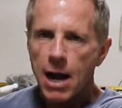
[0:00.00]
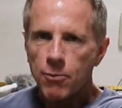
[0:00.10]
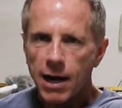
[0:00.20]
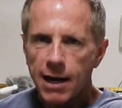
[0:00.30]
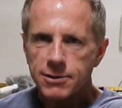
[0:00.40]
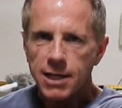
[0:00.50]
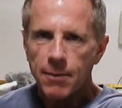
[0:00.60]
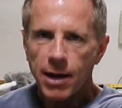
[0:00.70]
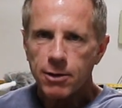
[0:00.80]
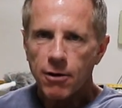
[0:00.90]
Right outside
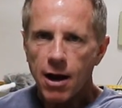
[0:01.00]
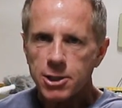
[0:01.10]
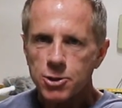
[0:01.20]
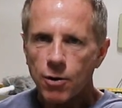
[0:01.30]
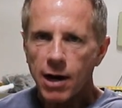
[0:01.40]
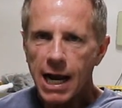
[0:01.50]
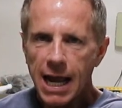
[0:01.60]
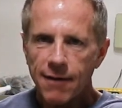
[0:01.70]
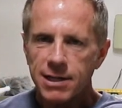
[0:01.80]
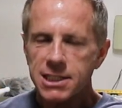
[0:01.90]
my garage door, I
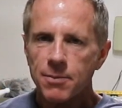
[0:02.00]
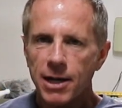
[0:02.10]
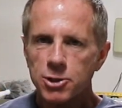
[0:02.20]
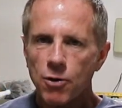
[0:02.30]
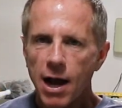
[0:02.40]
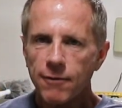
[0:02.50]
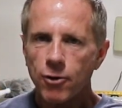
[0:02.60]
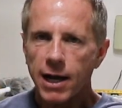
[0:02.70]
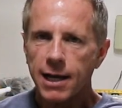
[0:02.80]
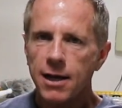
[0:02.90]
have a cement
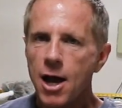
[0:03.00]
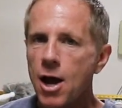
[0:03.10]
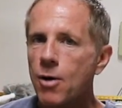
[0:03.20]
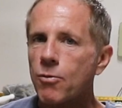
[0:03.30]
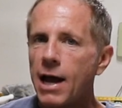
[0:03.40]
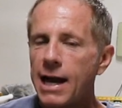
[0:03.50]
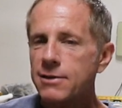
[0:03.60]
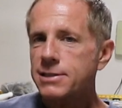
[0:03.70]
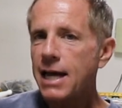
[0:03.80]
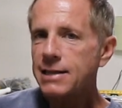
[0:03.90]
driveway. Right
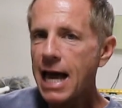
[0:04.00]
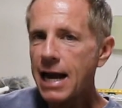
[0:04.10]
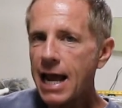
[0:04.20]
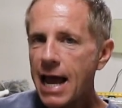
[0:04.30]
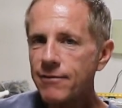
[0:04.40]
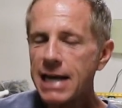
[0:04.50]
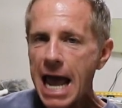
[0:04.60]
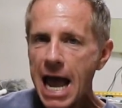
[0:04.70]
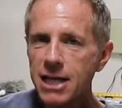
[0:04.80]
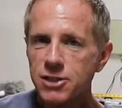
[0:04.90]
outside that, I have an
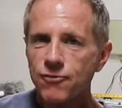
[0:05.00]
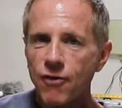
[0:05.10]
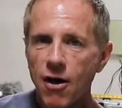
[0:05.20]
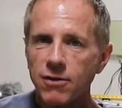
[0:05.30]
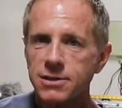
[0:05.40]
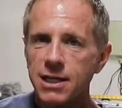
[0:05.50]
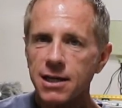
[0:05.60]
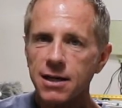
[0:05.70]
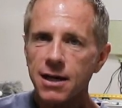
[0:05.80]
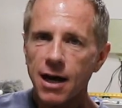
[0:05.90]
asphalt
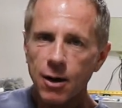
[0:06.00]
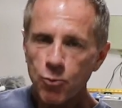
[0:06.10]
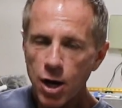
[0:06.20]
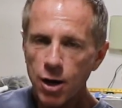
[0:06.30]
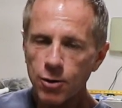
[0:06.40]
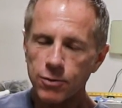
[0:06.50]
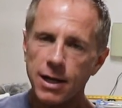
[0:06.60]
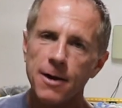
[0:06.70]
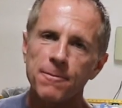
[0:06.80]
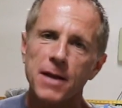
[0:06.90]
road.
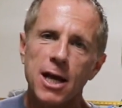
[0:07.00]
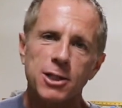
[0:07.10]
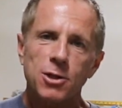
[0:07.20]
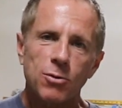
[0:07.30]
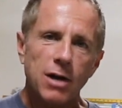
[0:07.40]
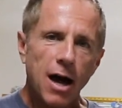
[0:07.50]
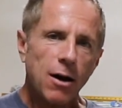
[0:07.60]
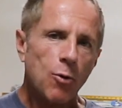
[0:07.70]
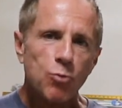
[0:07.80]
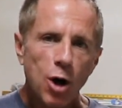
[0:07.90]
So not
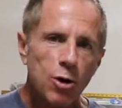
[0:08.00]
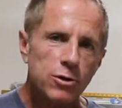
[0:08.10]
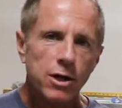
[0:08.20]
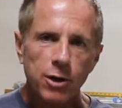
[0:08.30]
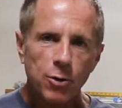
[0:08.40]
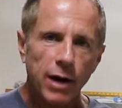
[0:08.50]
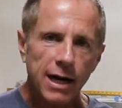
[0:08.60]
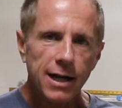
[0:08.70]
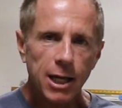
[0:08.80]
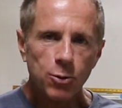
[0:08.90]
all roads are
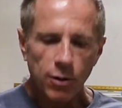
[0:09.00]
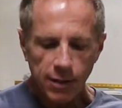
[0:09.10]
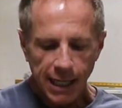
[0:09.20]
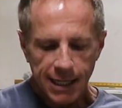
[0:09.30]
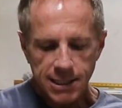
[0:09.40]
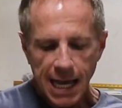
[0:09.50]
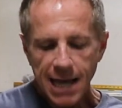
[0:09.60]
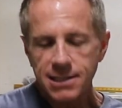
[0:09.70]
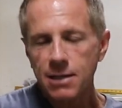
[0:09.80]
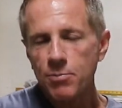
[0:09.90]
created equal, and it
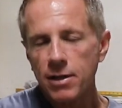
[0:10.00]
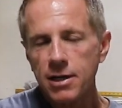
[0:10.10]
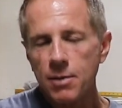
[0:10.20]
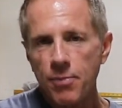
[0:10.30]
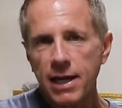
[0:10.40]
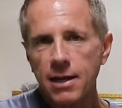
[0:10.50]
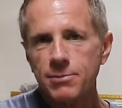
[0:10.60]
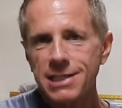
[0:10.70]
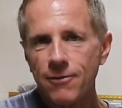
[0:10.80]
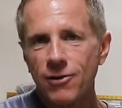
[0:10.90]
has the ability to pick
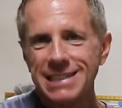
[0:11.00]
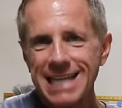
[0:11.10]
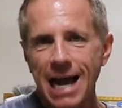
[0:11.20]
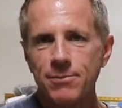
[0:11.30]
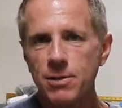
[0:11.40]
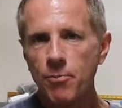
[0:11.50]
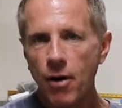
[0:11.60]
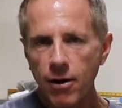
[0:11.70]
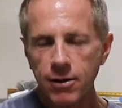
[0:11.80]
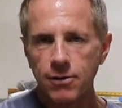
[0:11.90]
up different types of
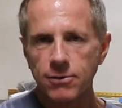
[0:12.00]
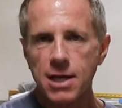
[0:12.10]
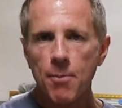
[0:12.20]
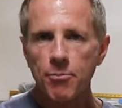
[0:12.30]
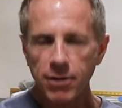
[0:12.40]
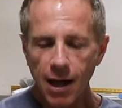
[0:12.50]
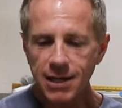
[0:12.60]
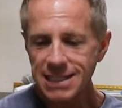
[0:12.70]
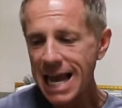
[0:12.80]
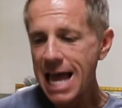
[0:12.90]
particles.
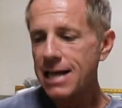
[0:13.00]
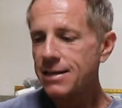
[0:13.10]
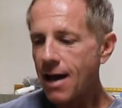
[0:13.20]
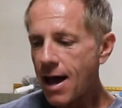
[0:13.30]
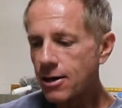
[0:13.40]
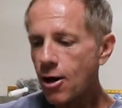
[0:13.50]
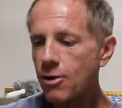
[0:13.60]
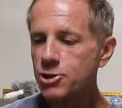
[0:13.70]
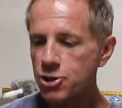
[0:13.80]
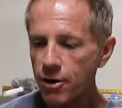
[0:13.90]
Plus, not
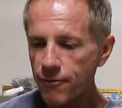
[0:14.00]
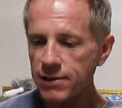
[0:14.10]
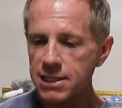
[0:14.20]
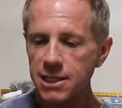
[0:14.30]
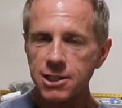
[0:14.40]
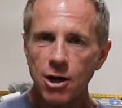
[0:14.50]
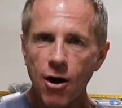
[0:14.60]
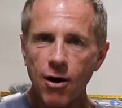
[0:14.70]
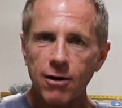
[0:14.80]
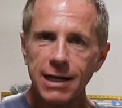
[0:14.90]
all surfaces
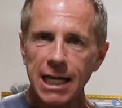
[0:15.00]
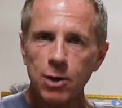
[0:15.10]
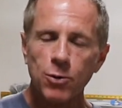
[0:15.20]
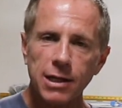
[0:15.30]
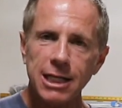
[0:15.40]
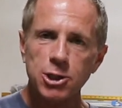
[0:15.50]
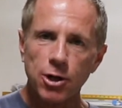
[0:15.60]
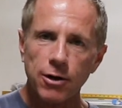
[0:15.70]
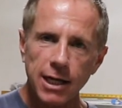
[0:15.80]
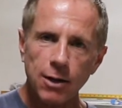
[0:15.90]
are equally
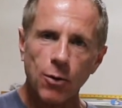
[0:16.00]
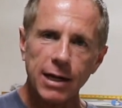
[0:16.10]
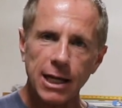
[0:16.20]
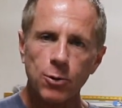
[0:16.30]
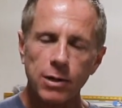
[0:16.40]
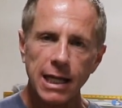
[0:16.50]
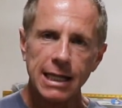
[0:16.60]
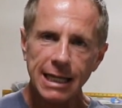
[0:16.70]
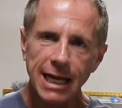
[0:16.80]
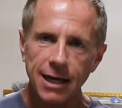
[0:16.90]
dirty or equally
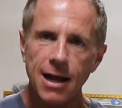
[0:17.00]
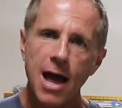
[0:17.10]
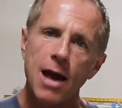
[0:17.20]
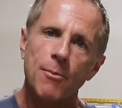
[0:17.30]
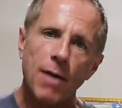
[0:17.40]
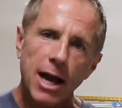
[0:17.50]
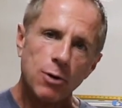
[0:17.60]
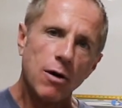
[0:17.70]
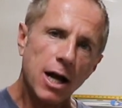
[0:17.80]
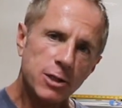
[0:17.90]
clean. My
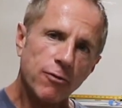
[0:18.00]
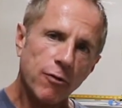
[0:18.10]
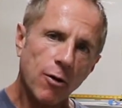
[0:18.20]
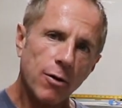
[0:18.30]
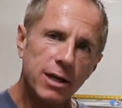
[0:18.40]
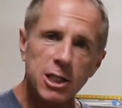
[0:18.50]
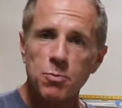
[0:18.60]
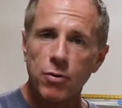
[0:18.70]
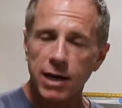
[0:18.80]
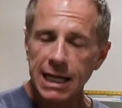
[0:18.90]
garage floor is
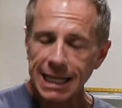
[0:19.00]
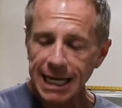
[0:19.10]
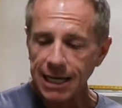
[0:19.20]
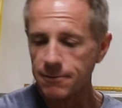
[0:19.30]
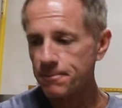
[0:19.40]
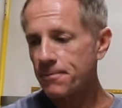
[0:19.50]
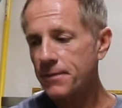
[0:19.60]
pretty clean.